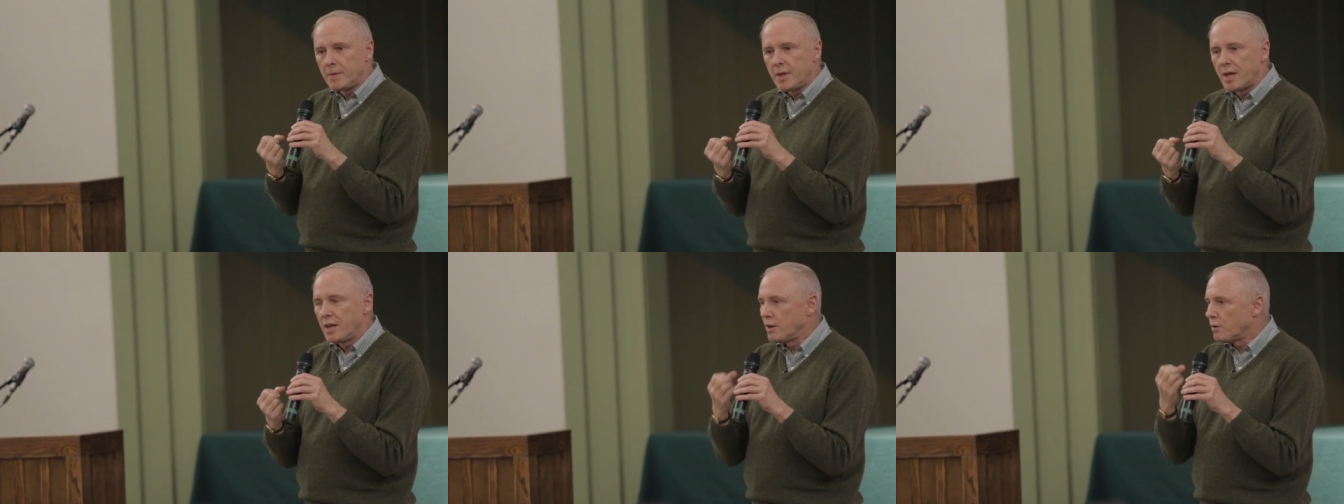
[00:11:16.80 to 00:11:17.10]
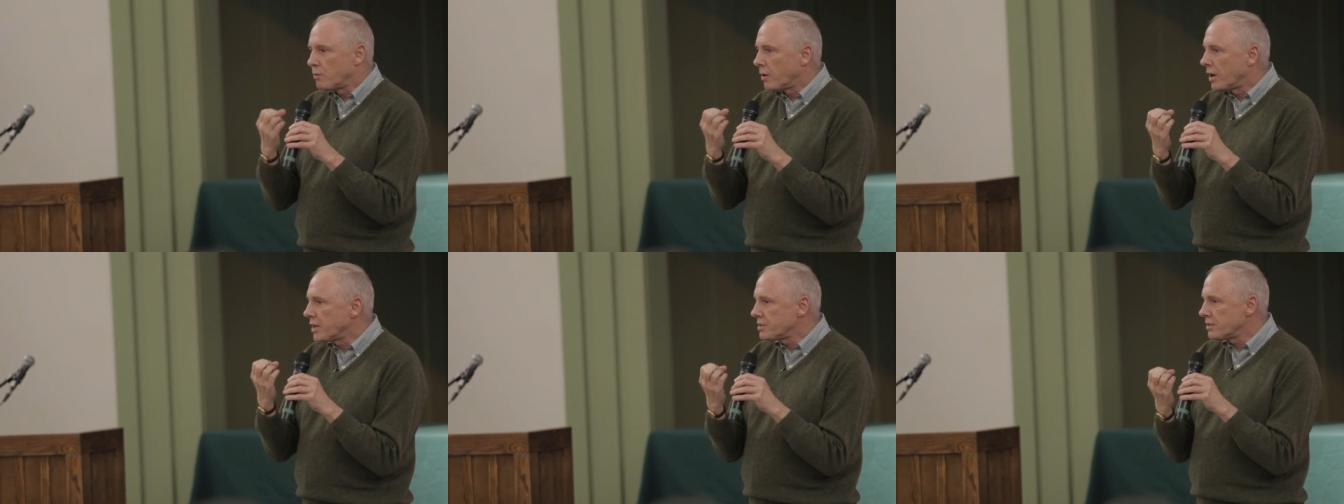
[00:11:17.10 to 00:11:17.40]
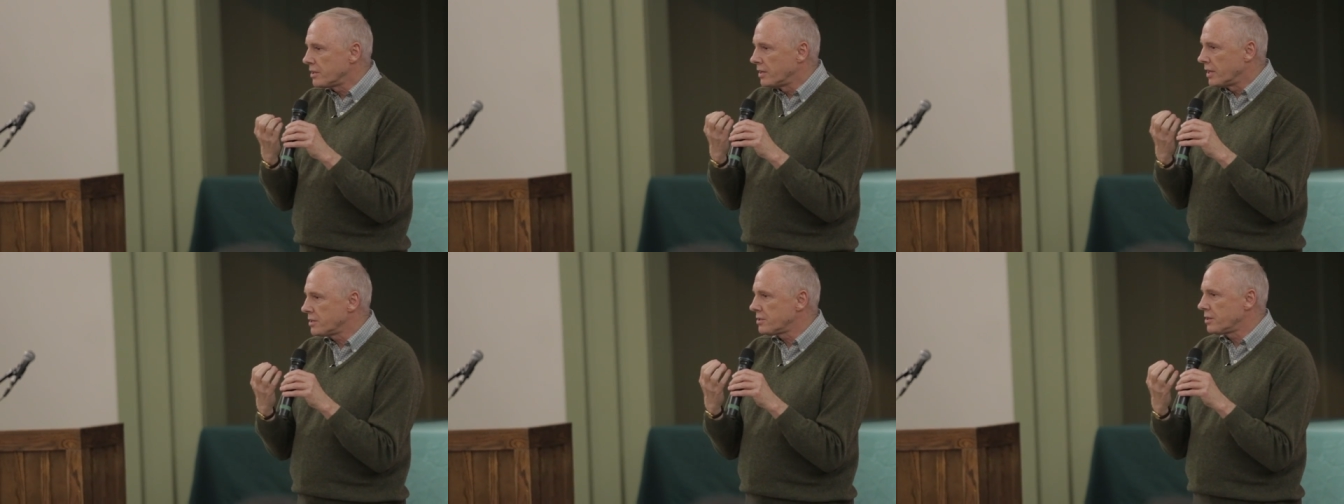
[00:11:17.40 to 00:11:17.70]
and he
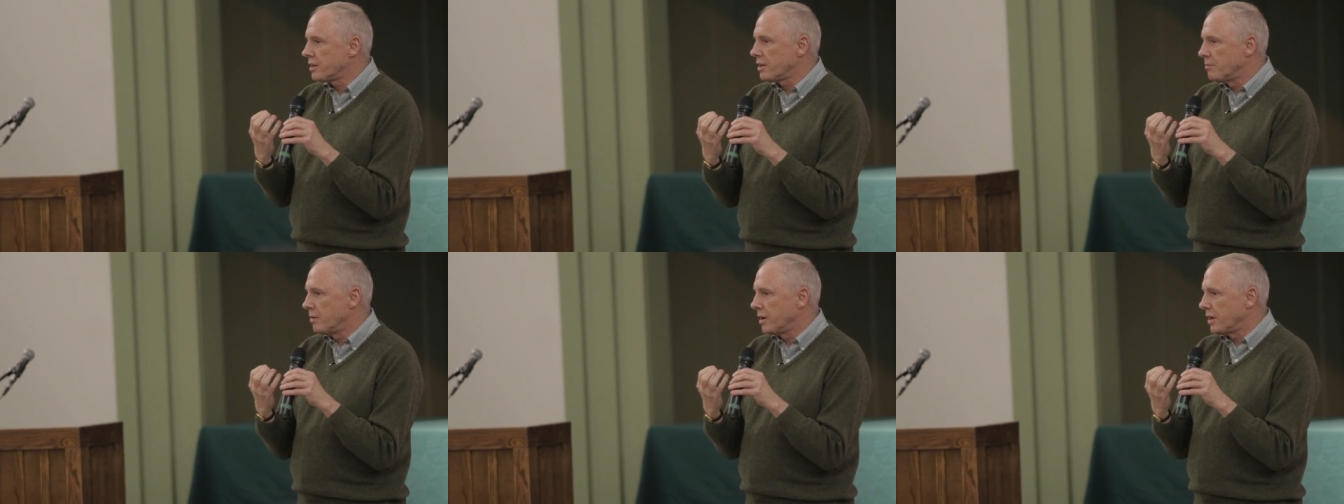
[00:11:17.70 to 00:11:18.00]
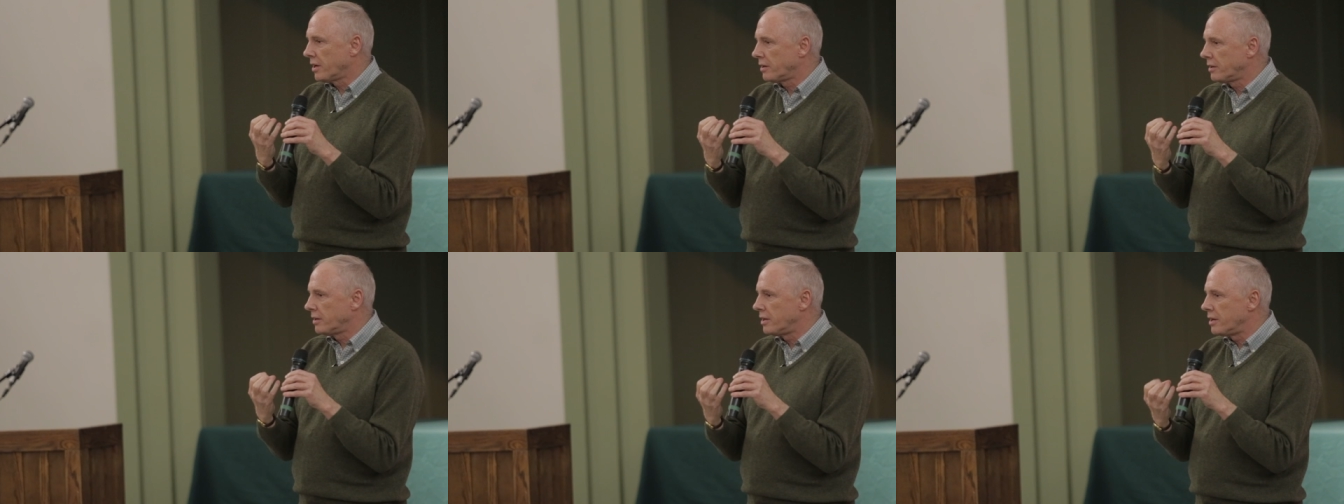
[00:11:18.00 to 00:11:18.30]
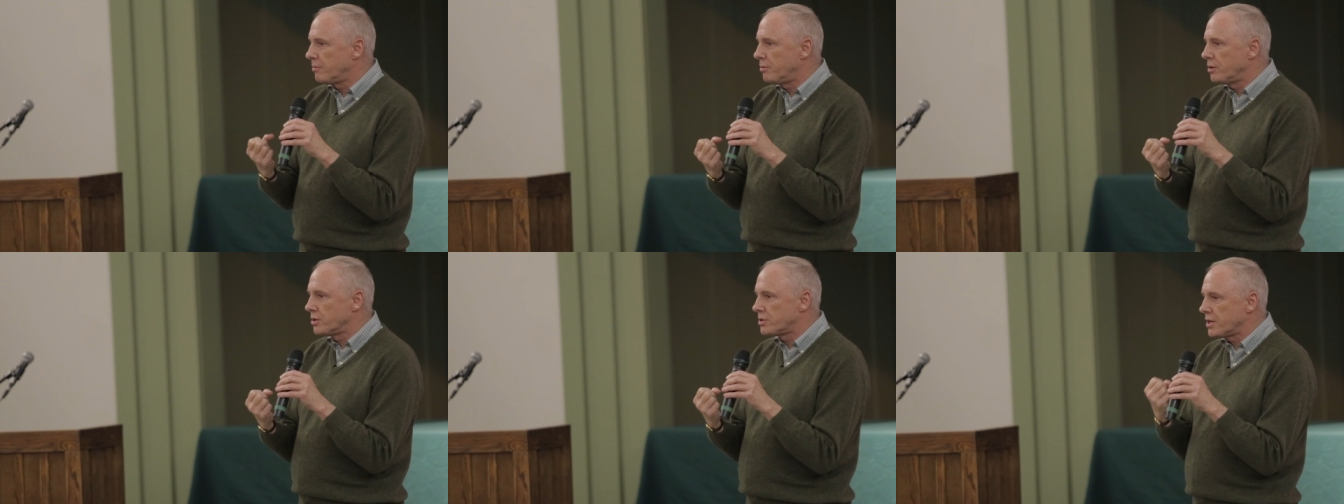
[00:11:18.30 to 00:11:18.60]
writes an essay about it, and
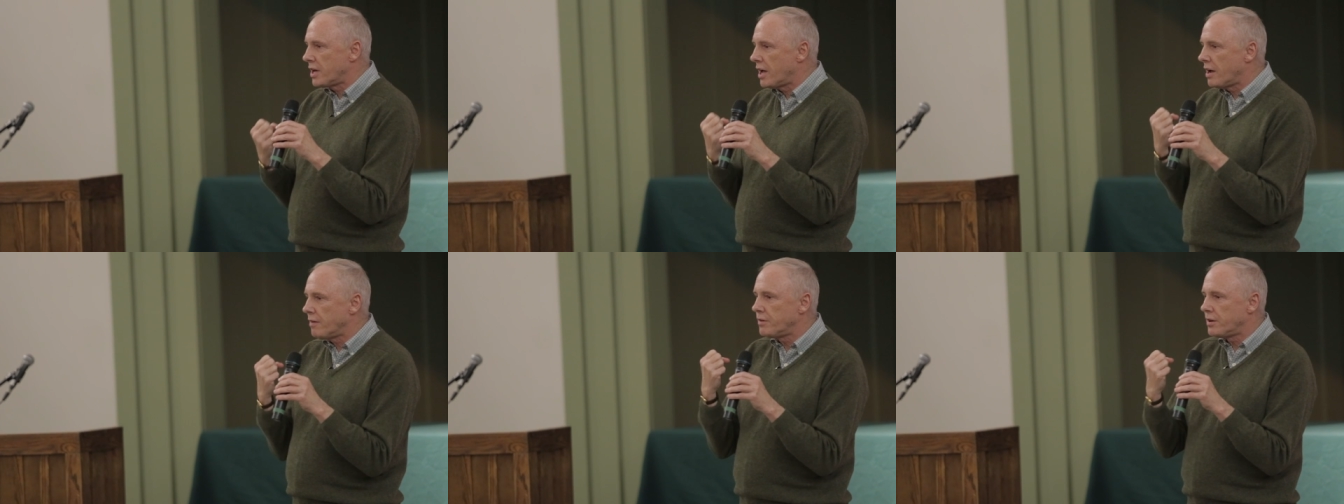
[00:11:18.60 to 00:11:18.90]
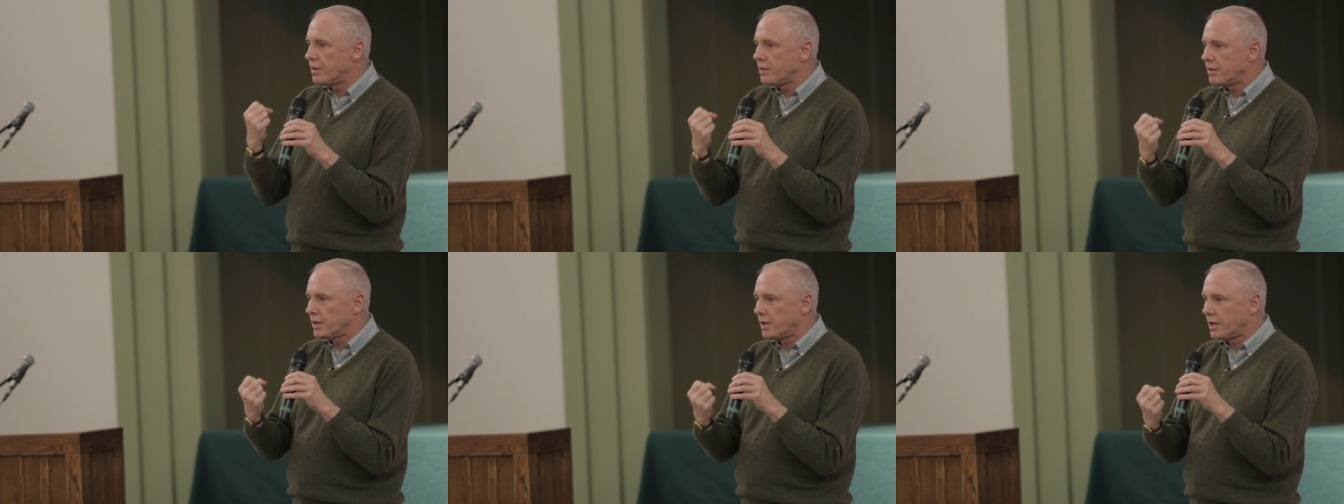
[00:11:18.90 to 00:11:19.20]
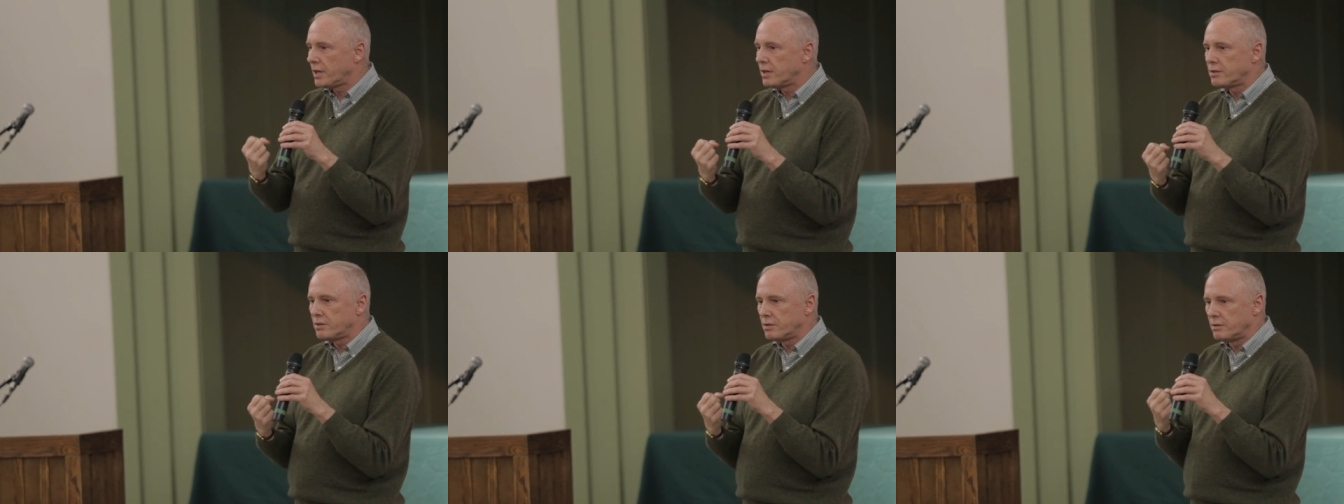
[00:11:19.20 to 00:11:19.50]
he puts everything
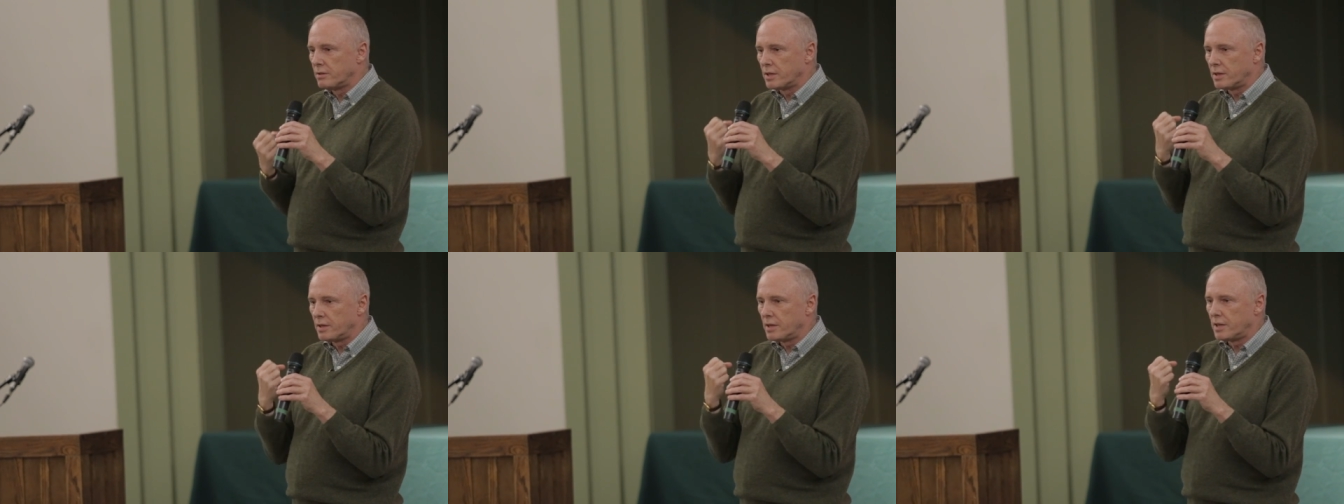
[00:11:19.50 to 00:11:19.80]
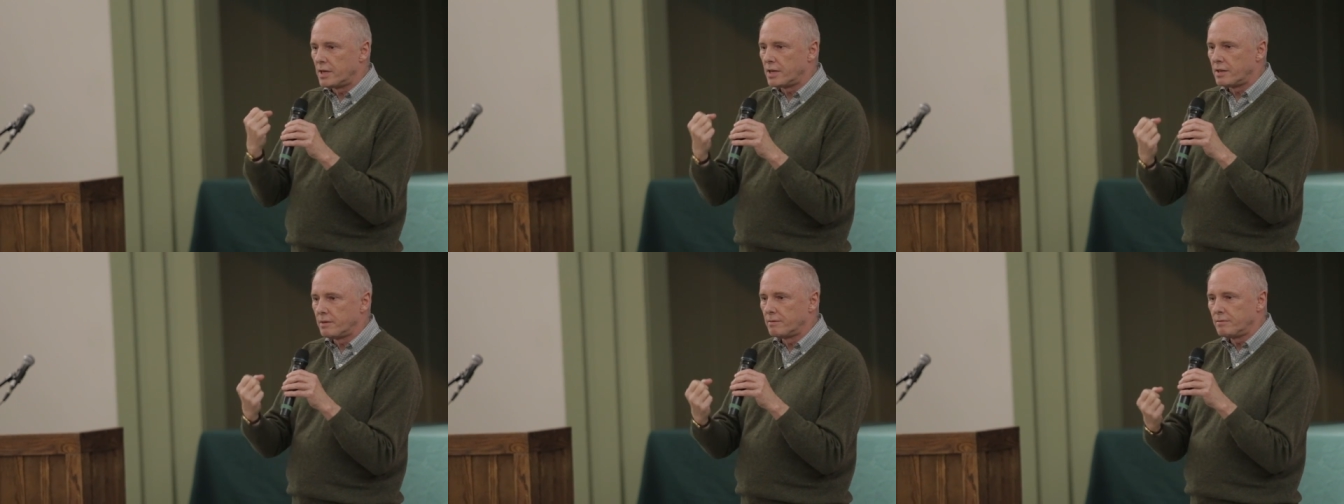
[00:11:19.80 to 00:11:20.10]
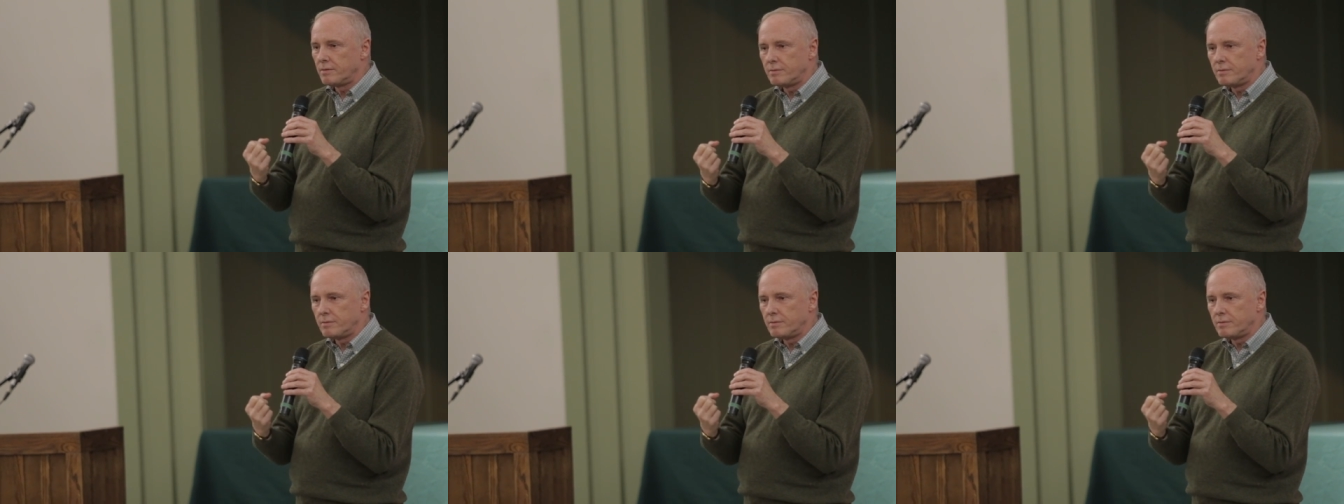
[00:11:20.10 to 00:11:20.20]
into it that he